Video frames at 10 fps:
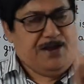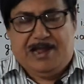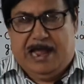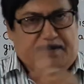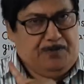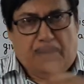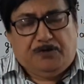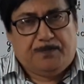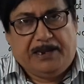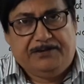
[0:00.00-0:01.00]
I am
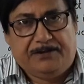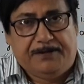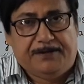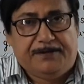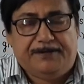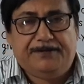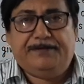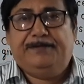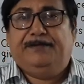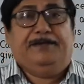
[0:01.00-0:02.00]
not minor,
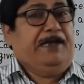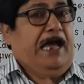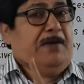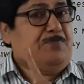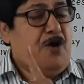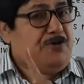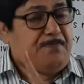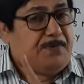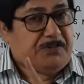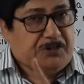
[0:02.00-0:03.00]
I am not a
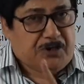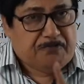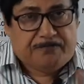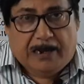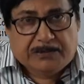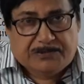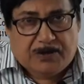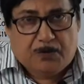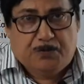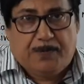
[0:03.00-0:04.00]
person of
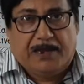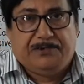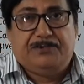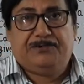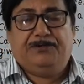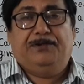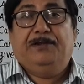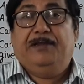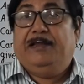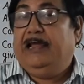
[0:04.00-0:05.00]
unsound mind,
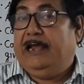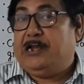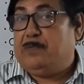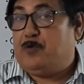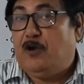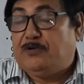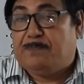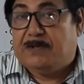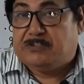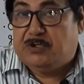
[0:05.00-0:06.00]
and I am not a
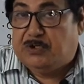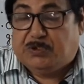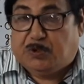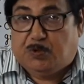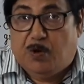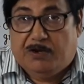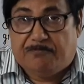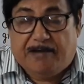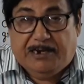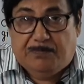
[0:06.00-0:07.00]
person
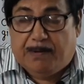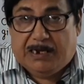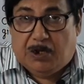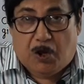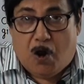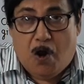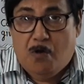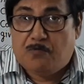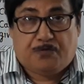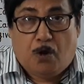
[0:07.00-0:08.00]
disqualified by
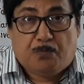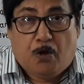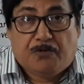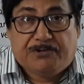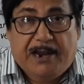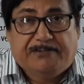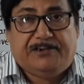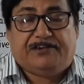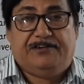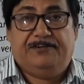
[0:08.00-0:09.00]
law from
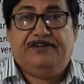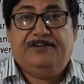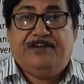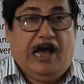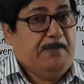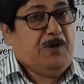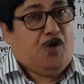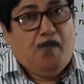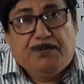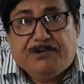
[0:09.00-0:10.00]
contracting. I am a
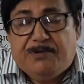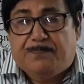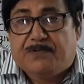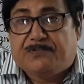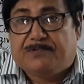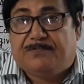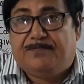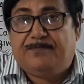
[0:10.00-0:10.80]
competent person.